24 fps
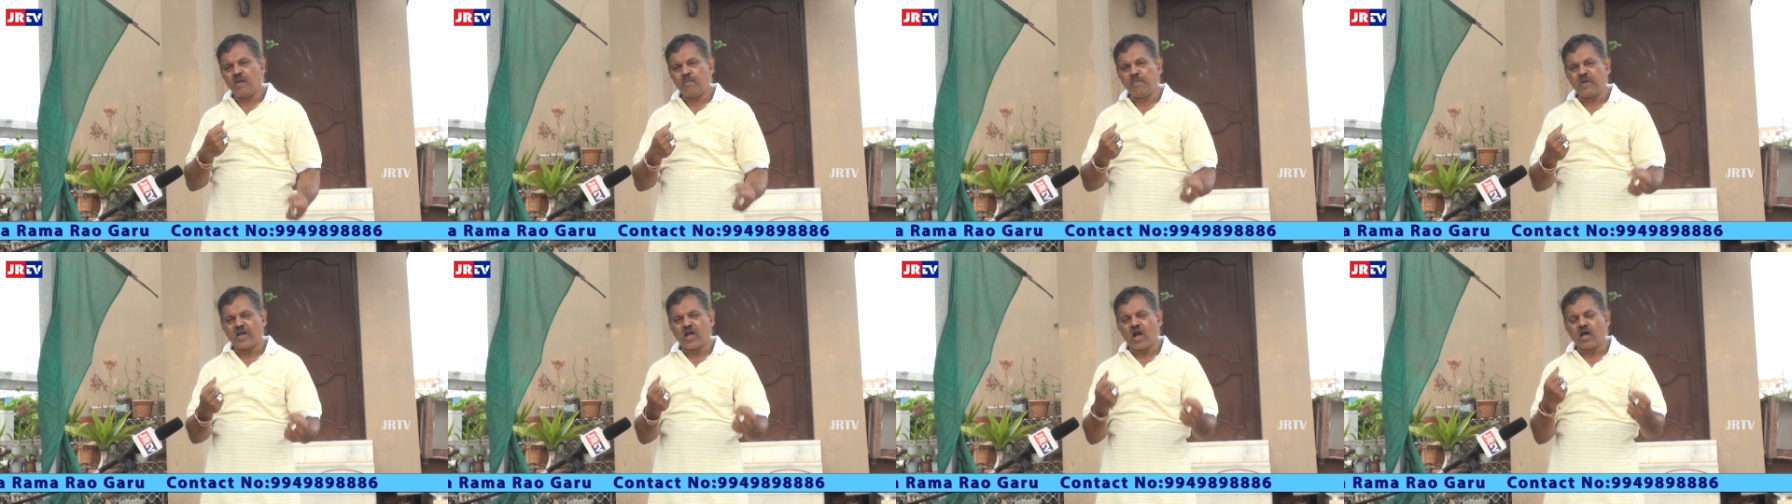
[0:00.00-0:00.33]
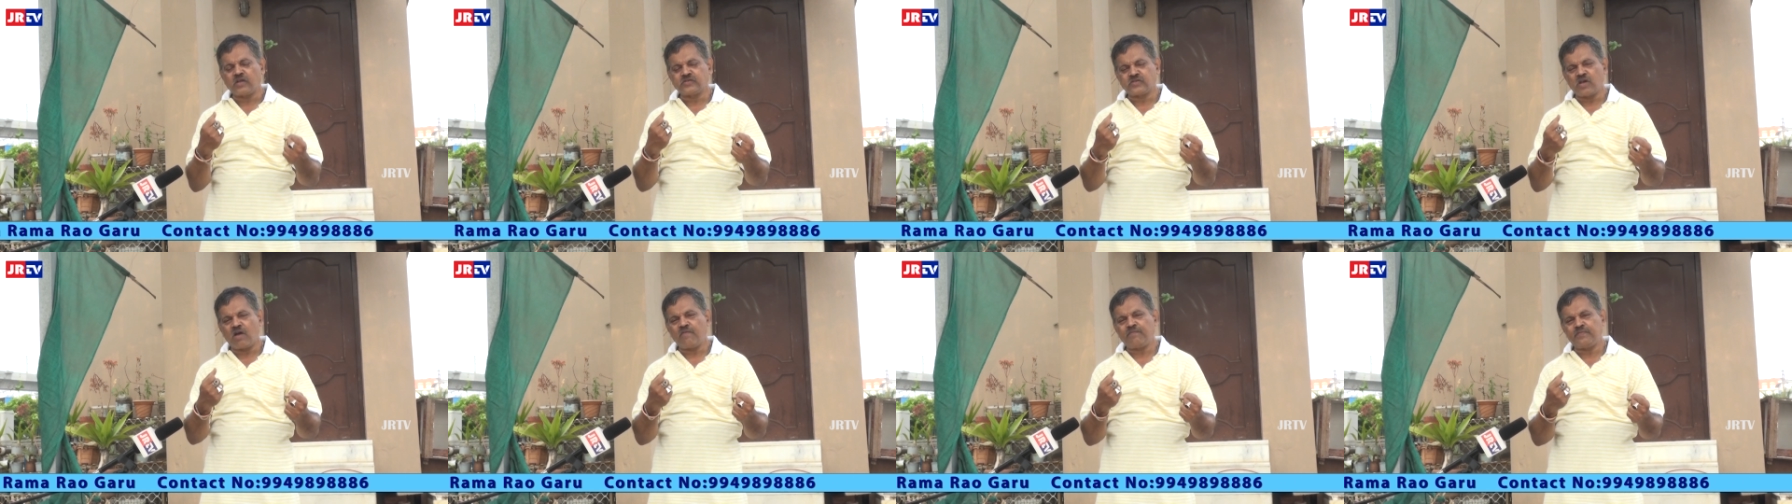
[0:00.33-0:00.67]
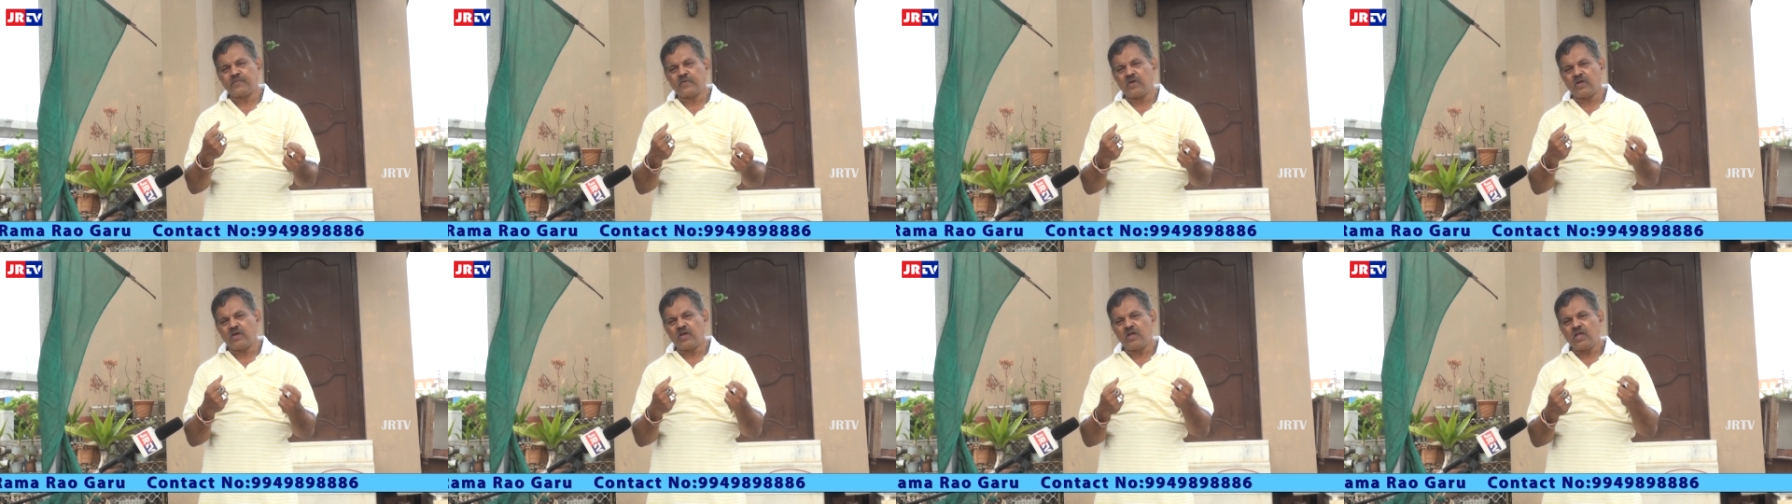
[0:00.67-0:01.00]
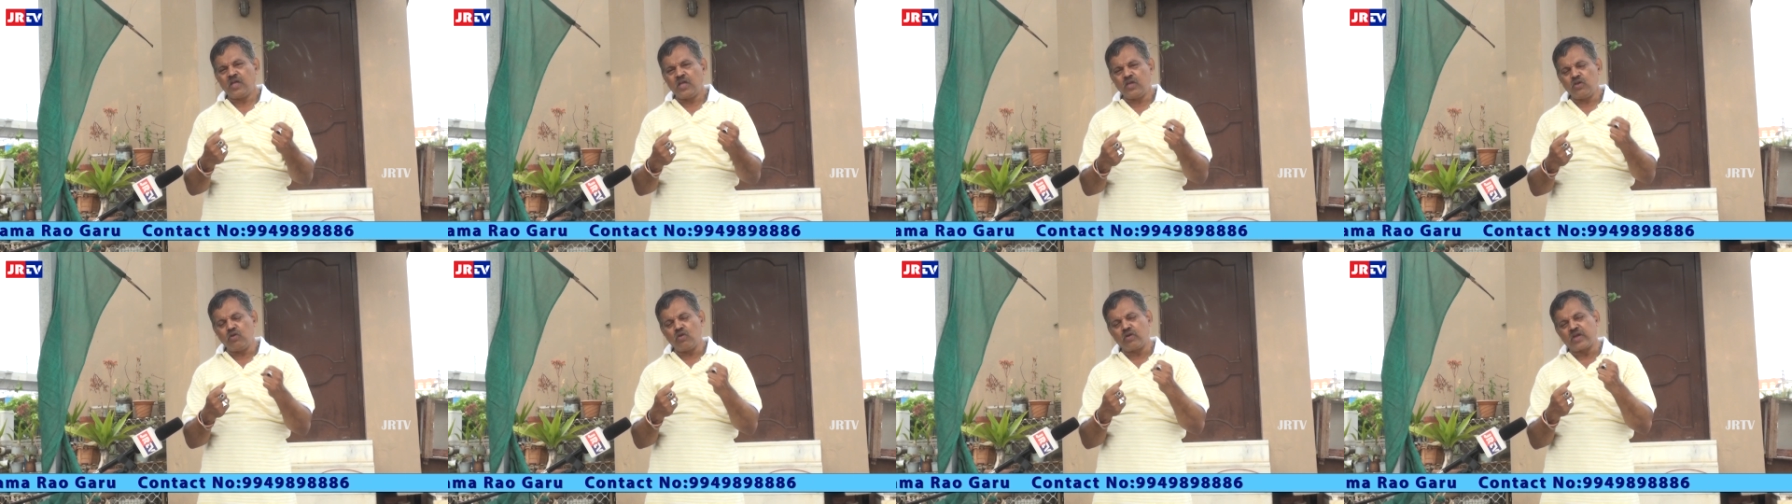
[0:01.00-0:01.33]
because of
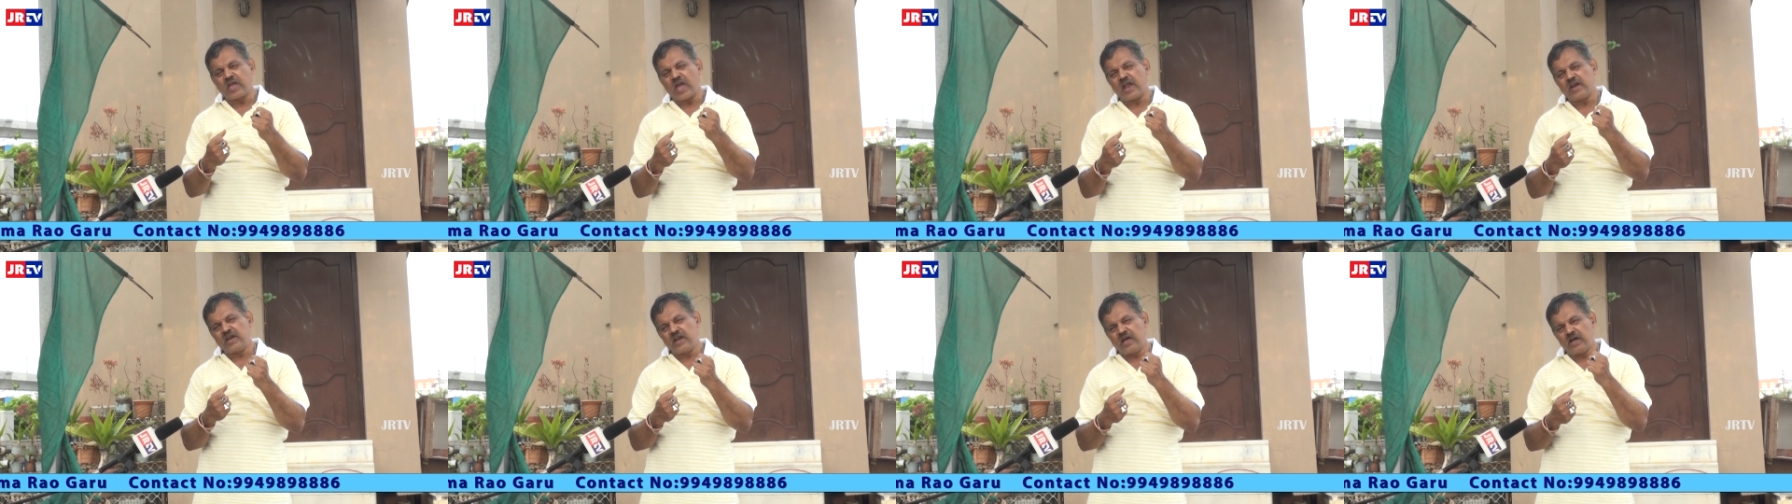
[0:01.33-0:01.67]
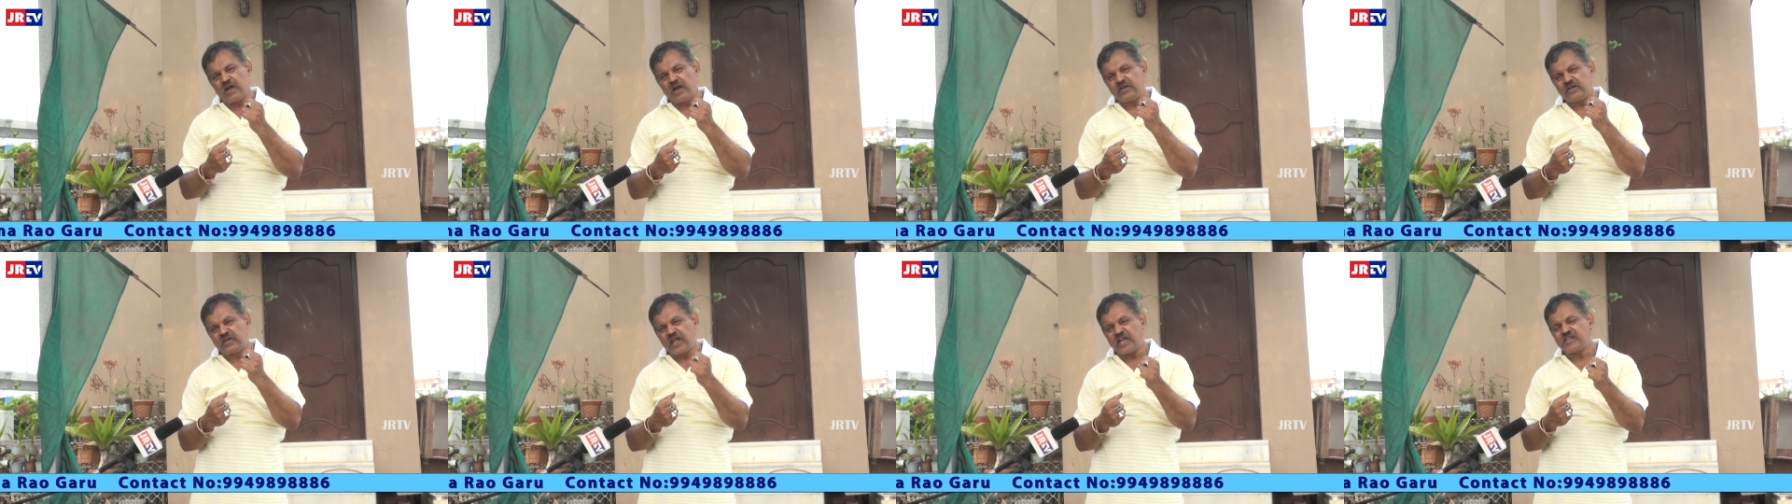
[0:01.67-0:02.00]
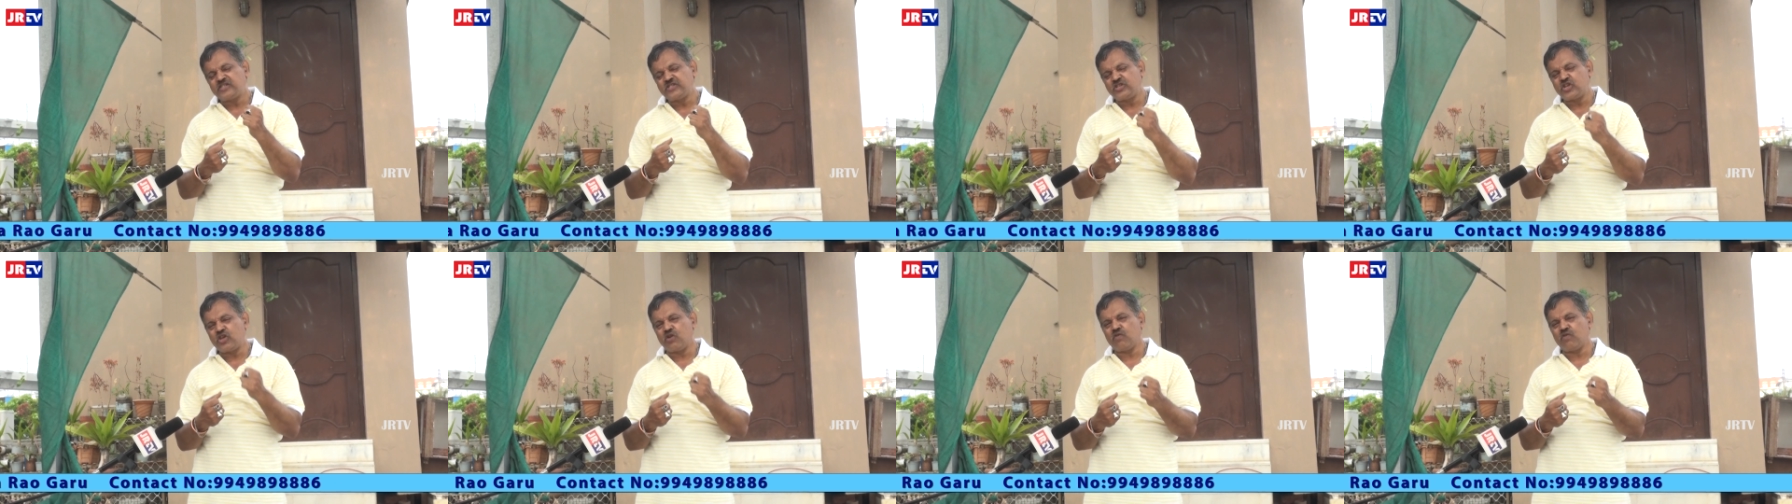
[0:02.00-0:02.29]
you can test